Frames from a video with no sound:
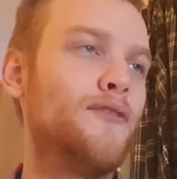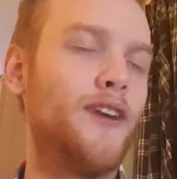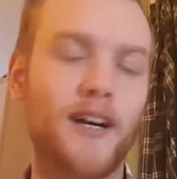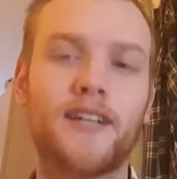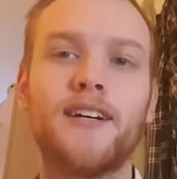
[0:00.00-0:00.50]

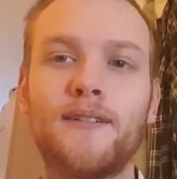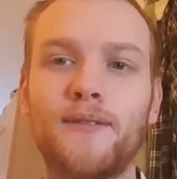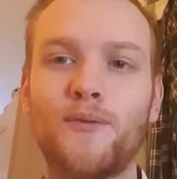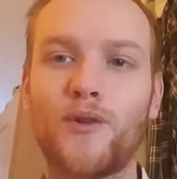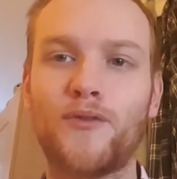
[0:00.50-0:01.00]
Fuck,
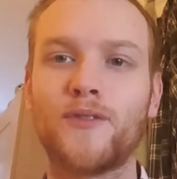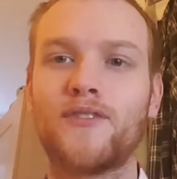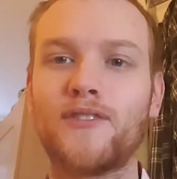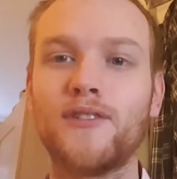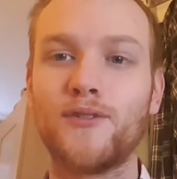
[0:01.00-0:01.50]

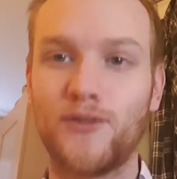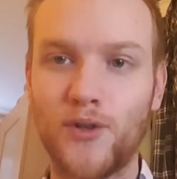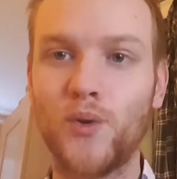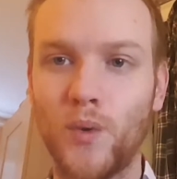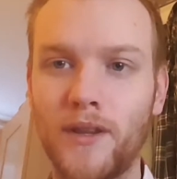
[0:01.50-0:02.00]
Warfronts look
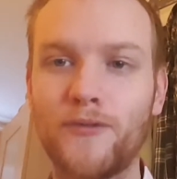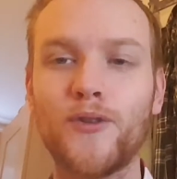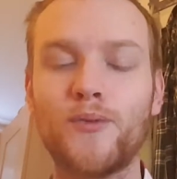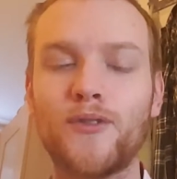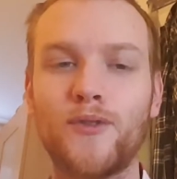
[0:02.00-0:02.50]
cool. The
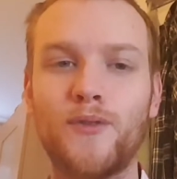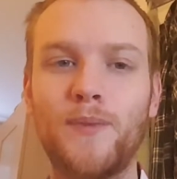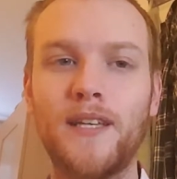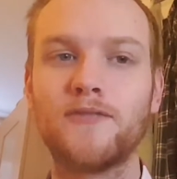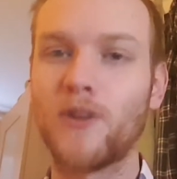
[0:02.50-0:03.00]
first one is going to
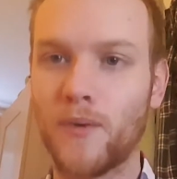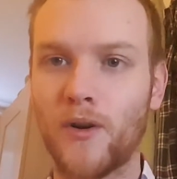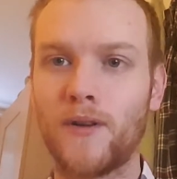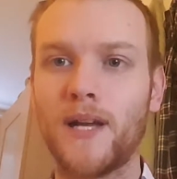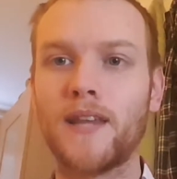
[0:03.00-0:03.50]
be
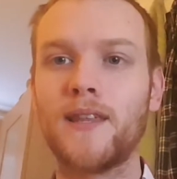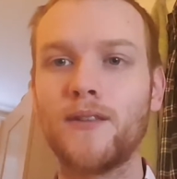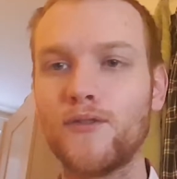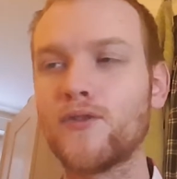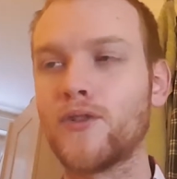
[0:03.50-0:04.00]
Stromguard. I
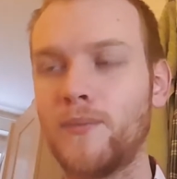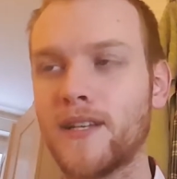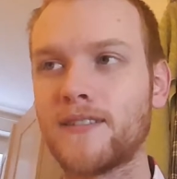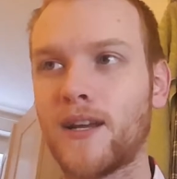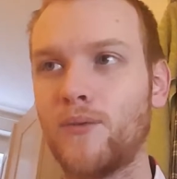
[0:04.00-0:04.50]
think there's going to
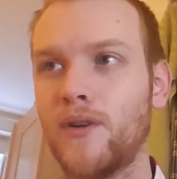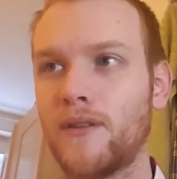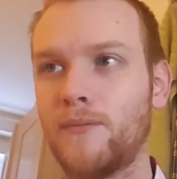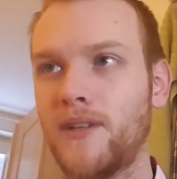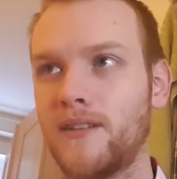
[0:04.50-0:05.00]
be a second
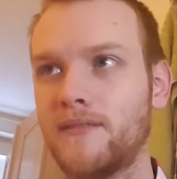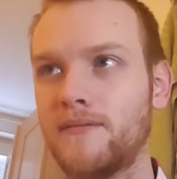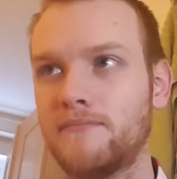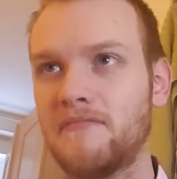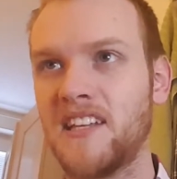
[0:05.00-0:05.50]

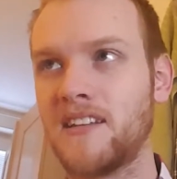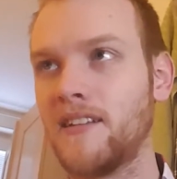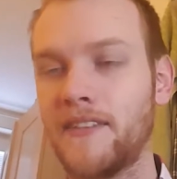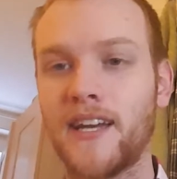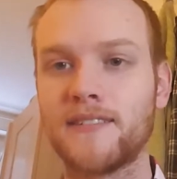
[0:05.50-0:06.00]
one in
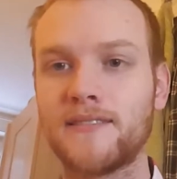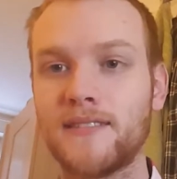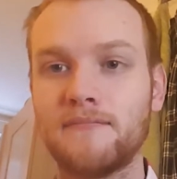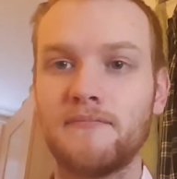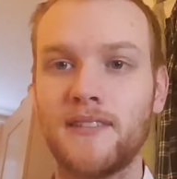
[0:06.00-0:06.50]

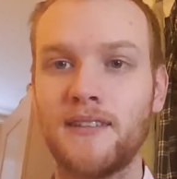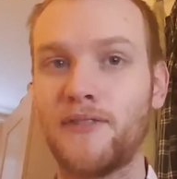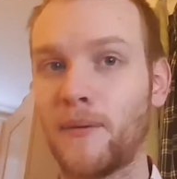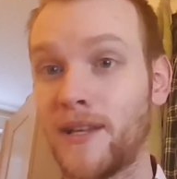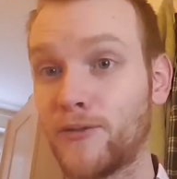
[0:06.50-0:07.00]
Gilneas,
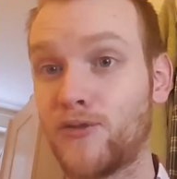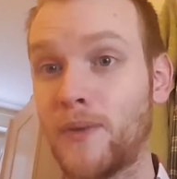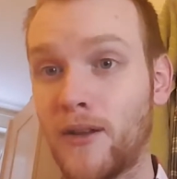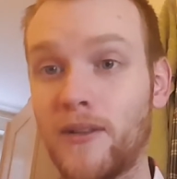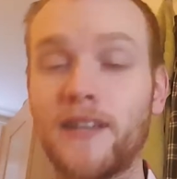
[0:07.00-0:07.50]
if I'm allowed to
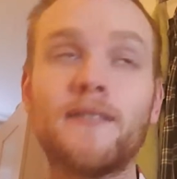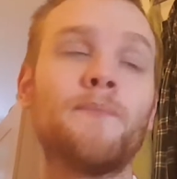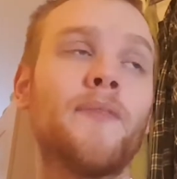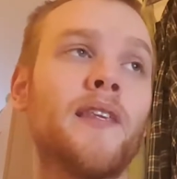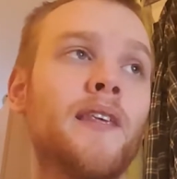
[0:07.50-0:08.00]
speculate.
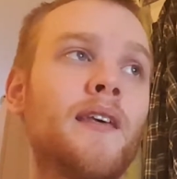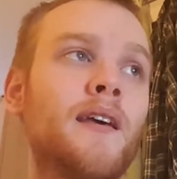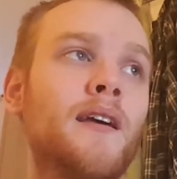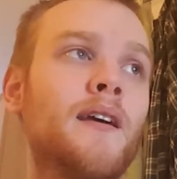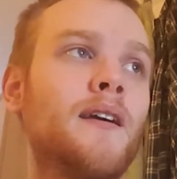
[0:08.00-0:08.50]

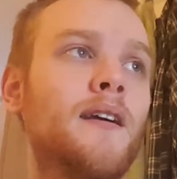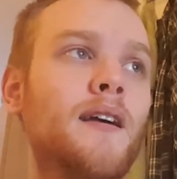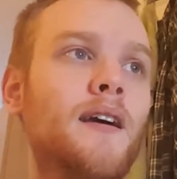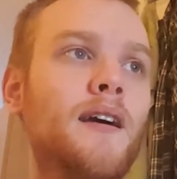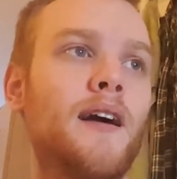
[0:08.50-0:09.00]

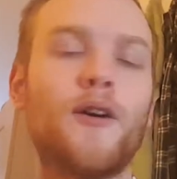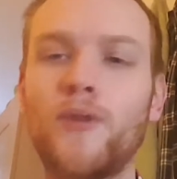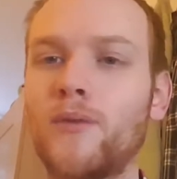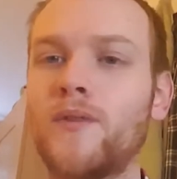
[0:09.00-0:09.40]
I really